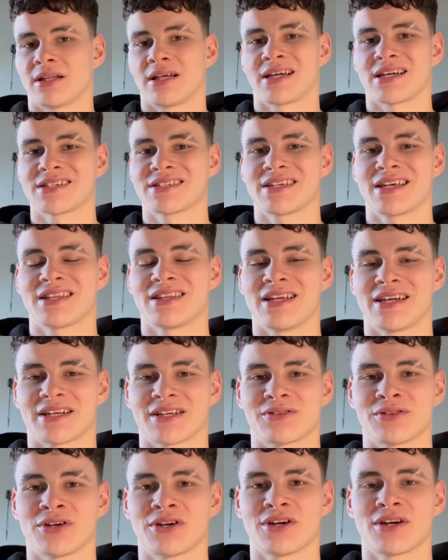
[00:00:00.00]
Like I said, like
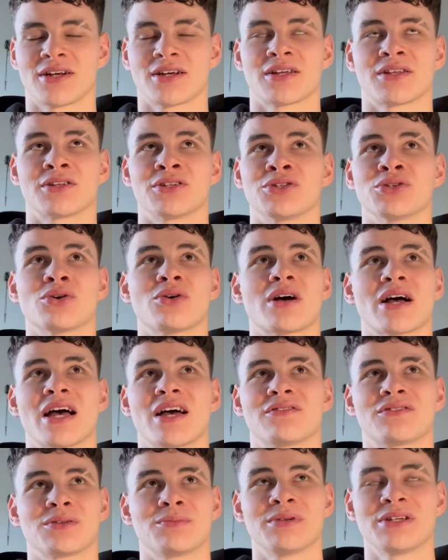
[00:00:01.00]
you don't
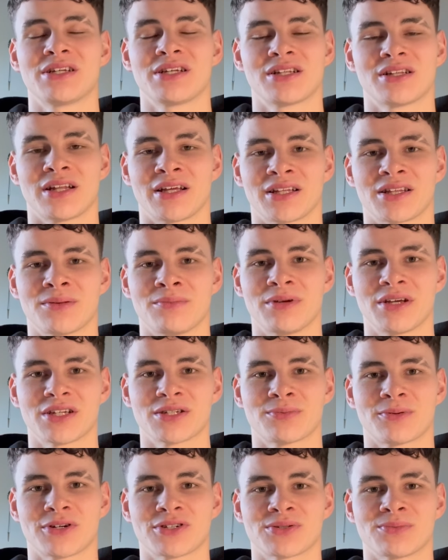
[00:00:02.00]
have to be like the
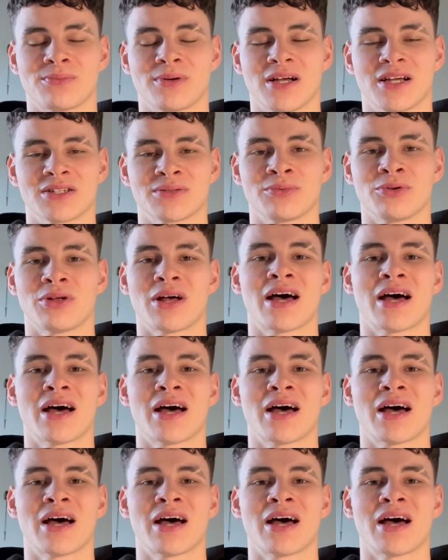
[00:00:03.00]
biggest person possible.